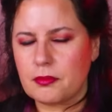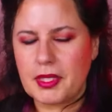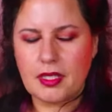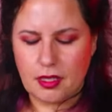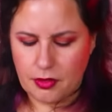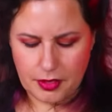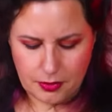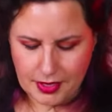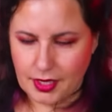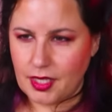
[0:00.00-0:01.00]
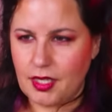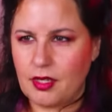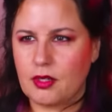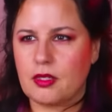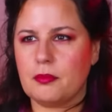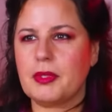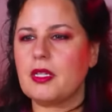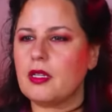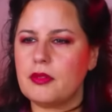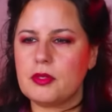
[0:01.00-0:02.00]
But Chloe's right there. But
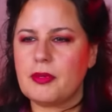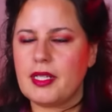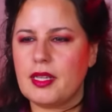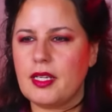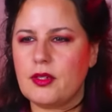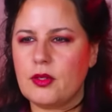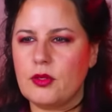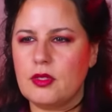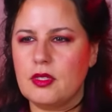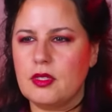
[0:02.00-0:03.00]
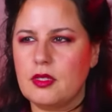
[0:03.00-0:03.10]
Chloe's right there, dude.